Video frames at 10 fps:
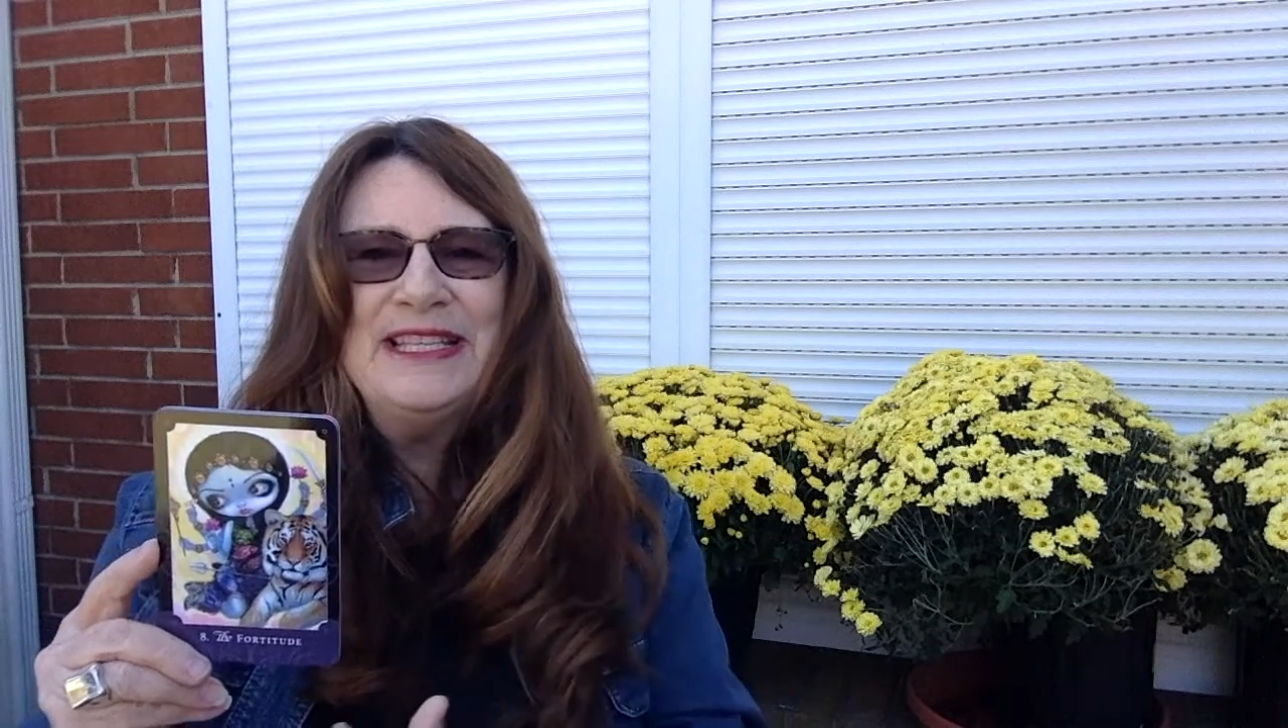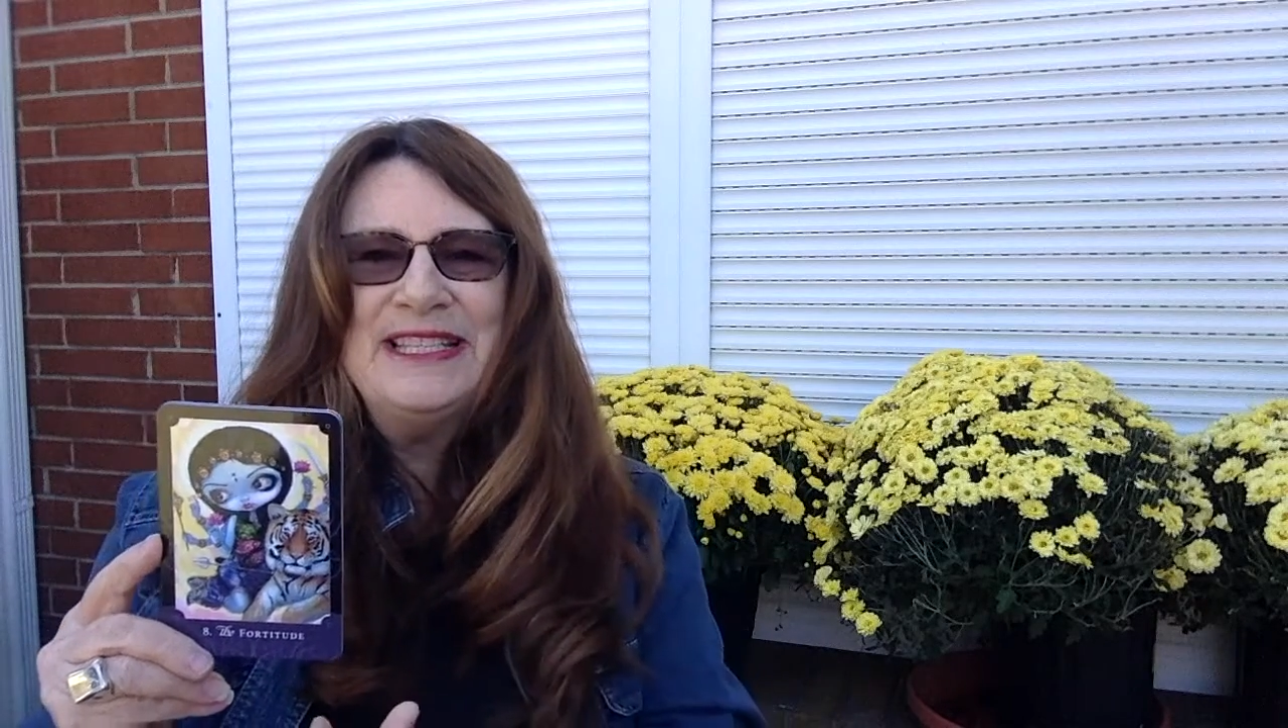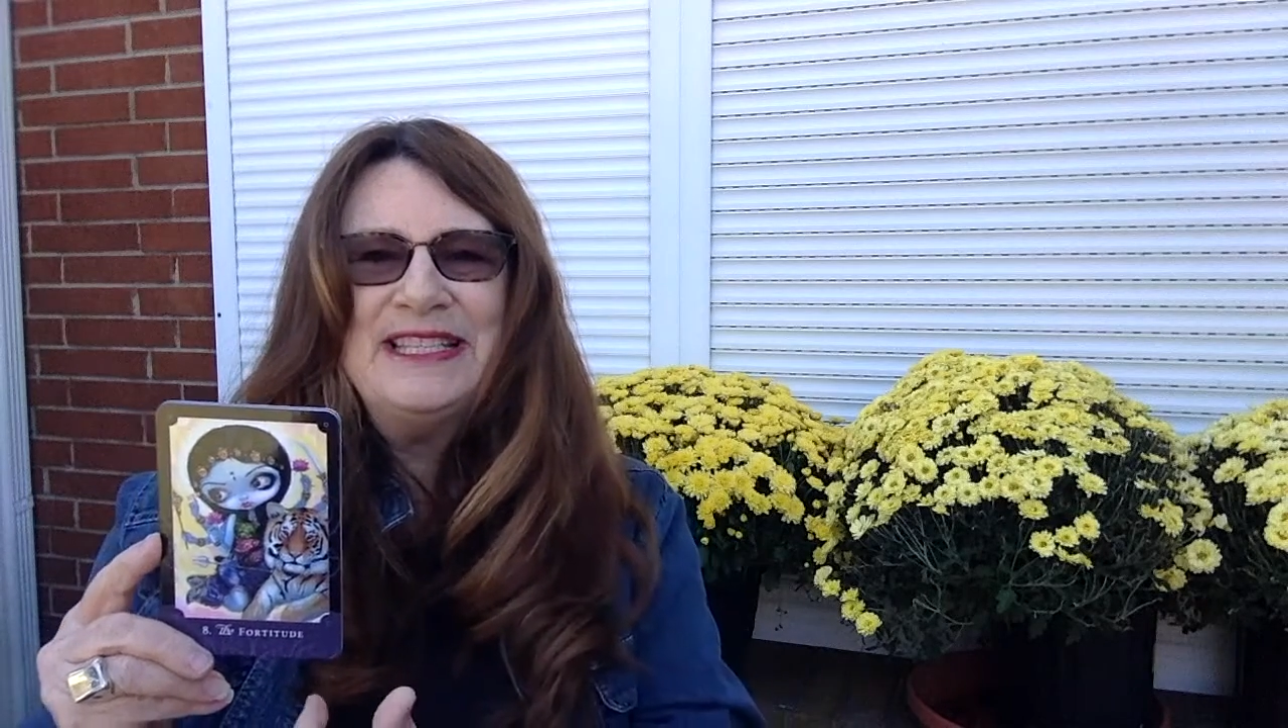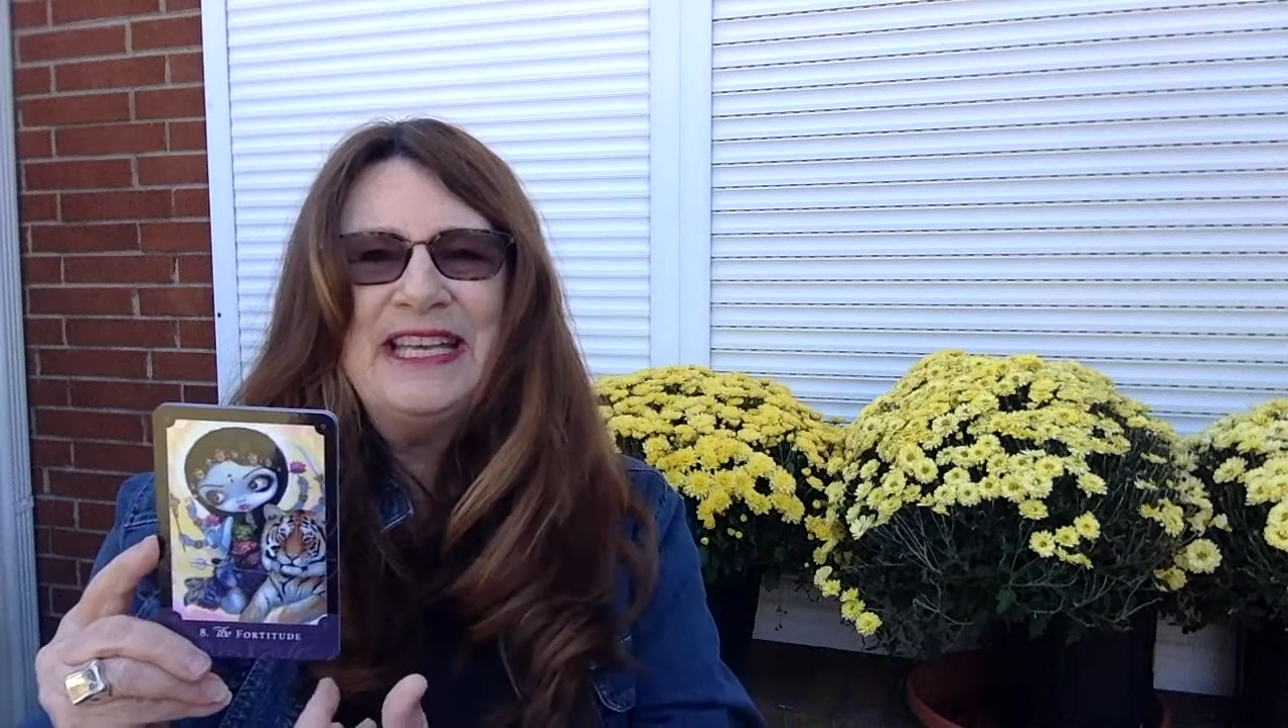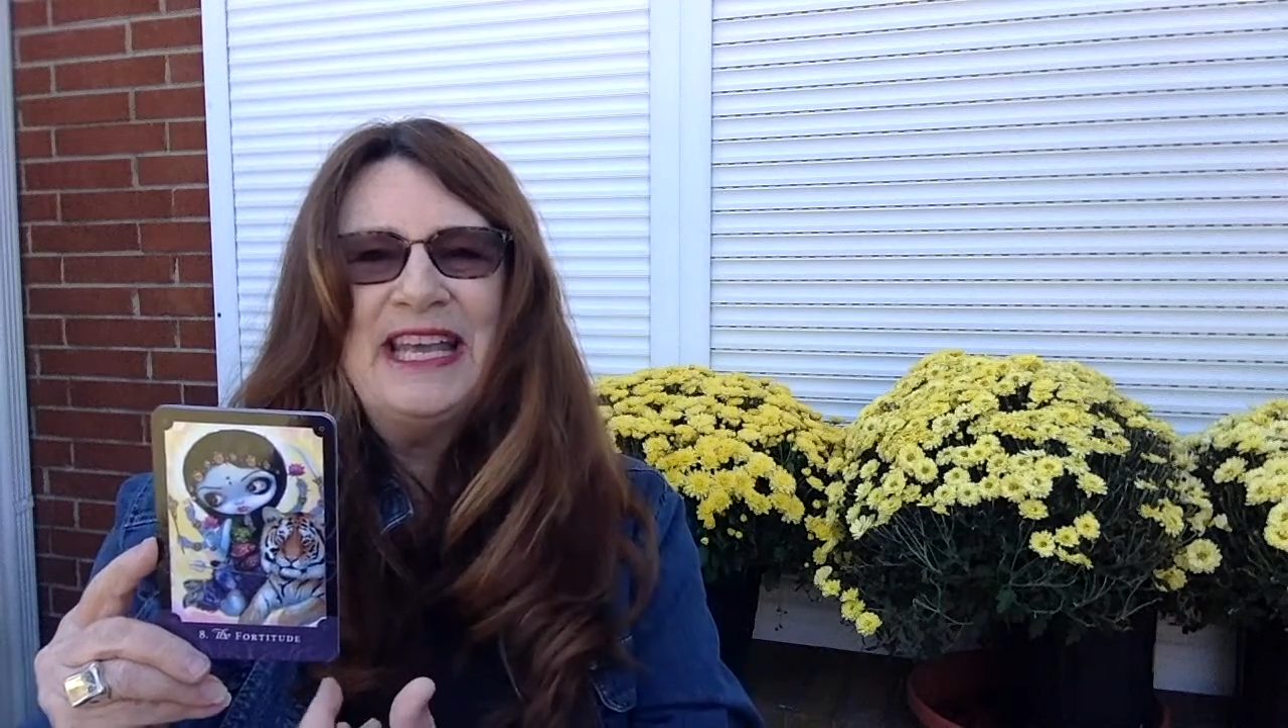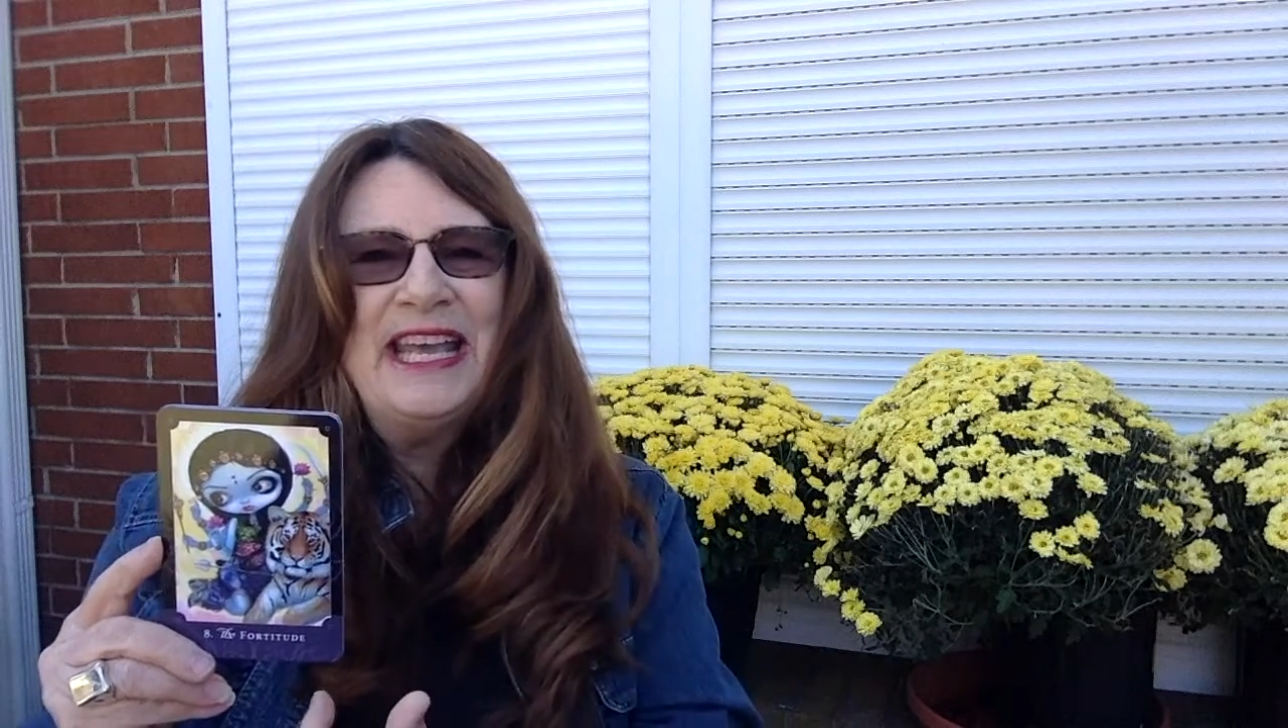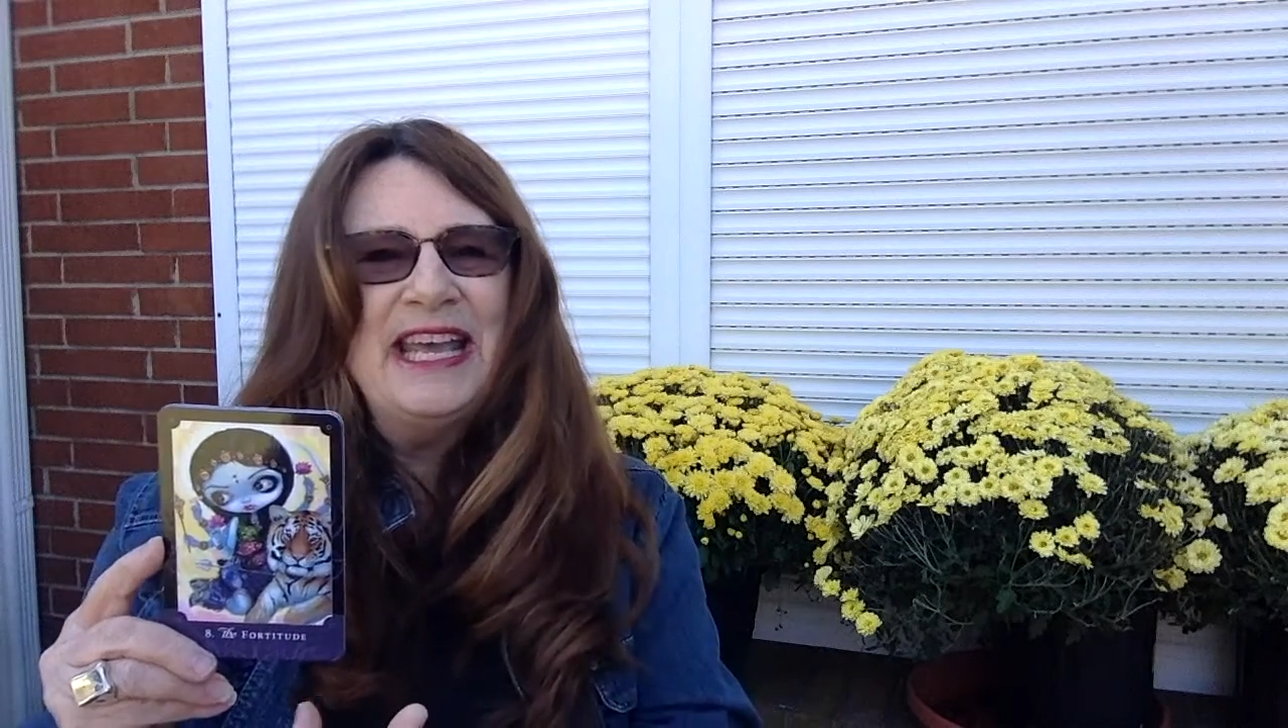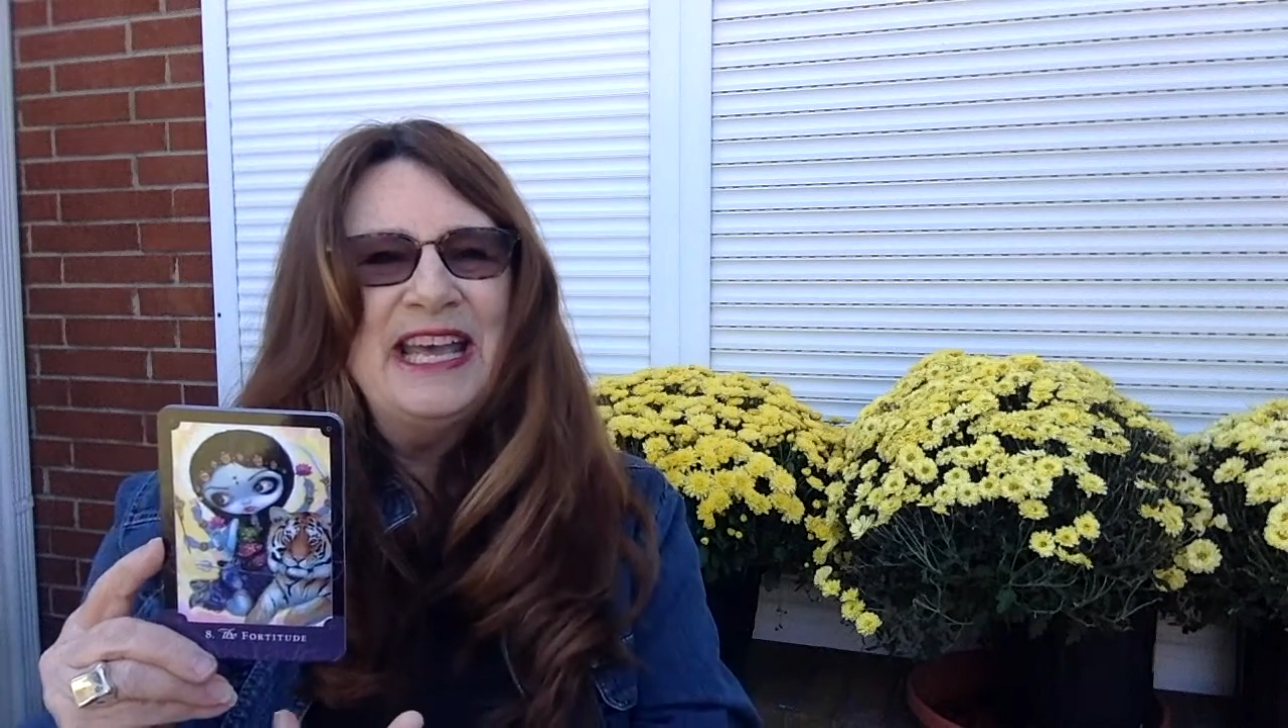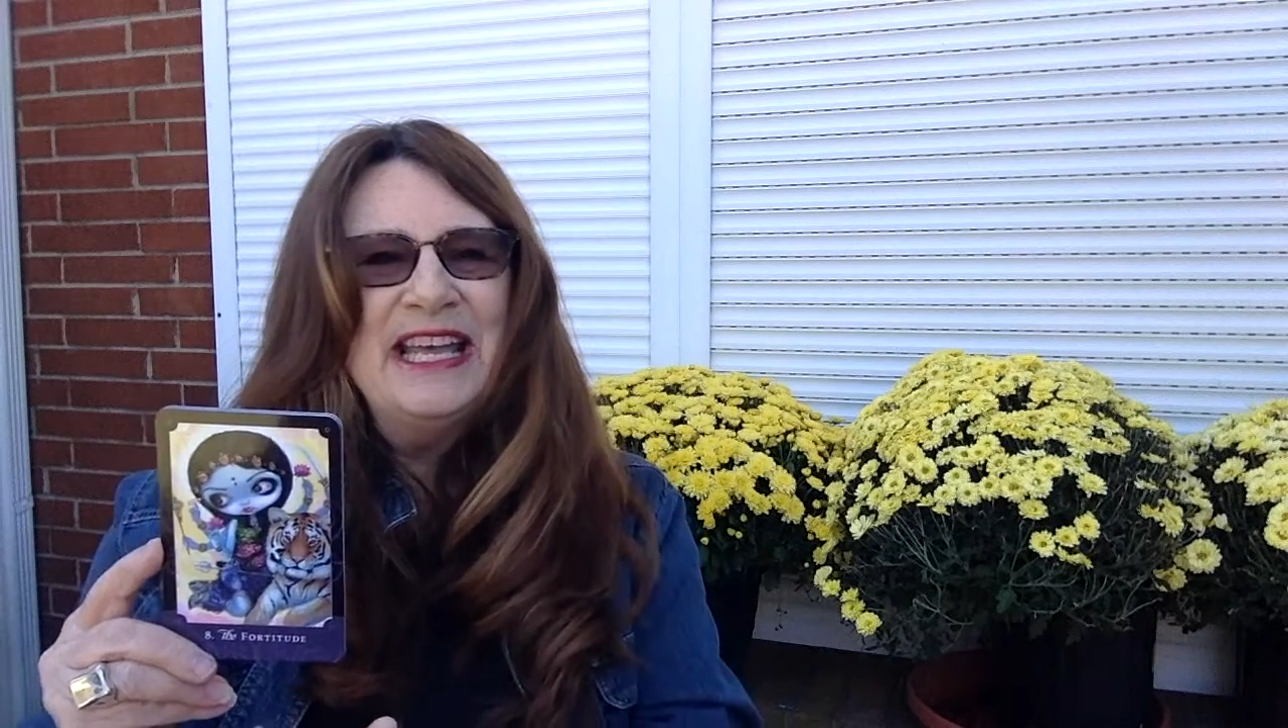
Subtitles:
see